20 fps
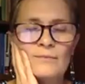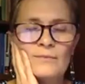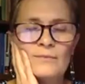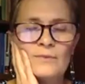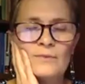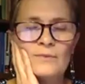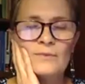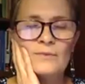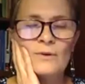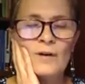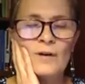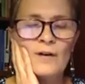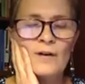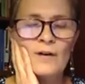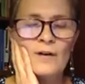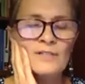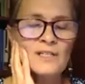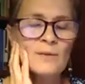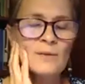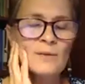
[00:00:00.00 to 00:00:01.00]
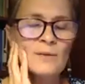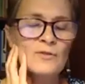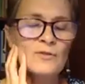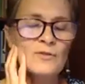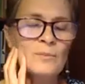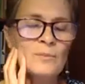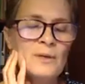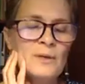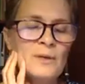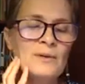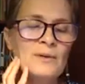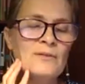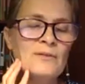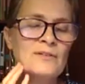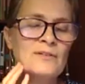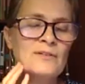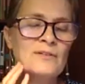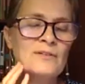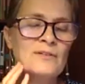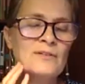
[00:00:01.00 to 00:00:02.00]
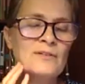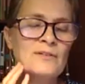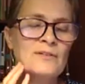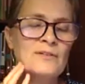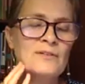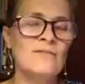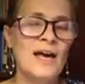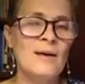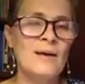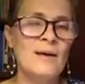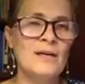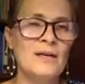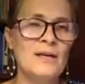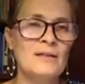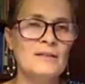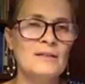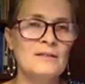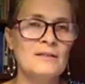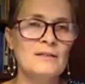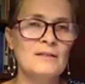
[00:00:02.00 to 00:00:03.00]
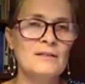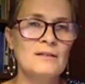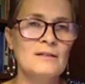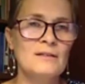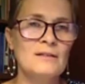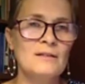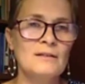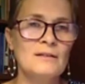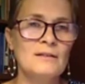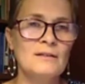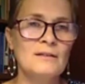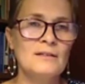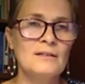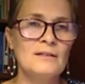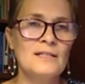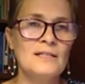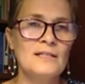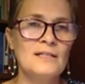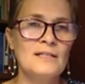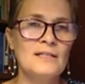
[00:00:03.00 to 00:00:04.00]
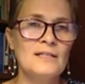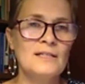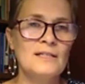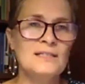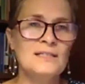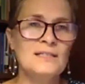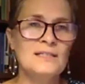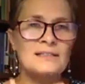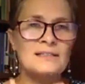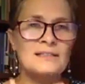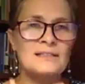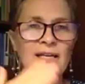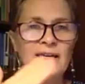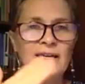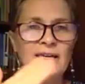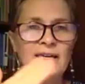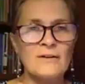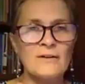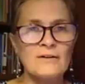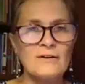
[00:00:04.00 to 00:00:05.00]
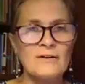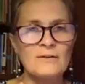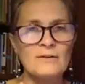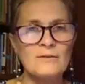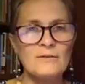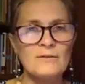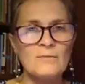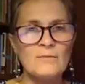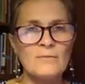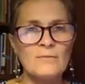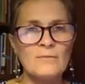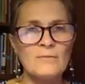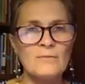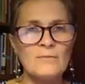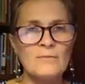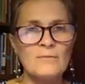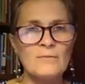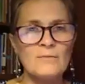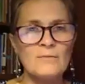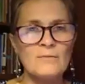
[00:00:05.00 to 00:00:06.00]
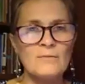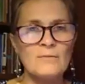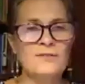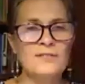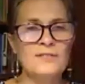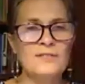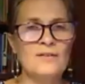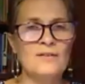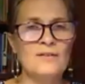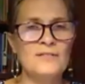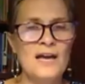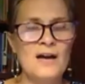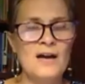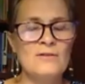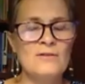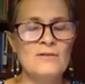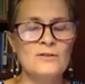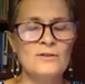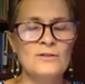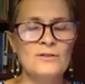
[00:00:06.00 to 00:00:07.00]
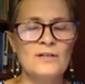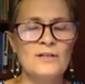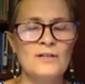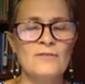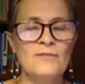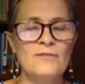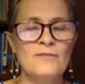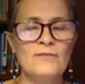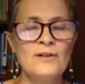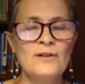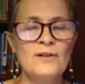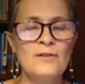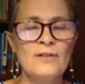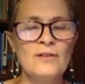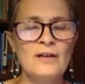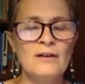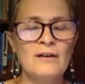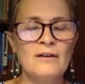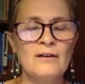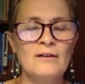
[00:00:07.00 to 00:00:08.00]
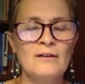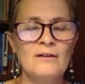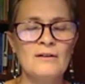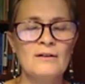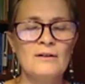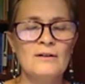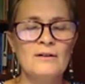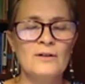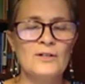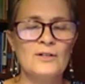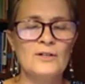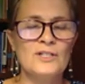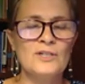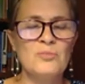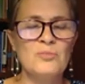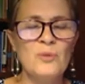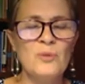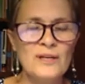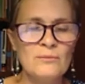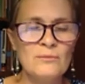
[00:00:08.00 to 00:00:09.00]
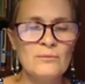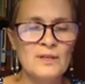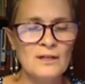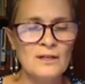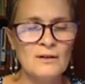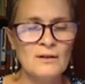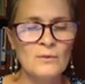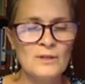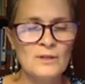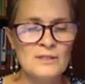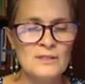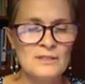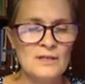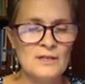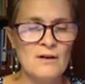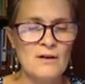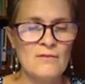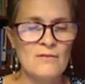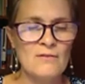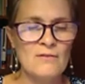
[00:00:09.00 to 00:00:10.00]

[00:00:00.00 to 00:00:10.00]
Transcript: or oftentimes for people, if it's a negative habit, it's layered with a layer of self-doubt or self-loathing or disappointment in oneself.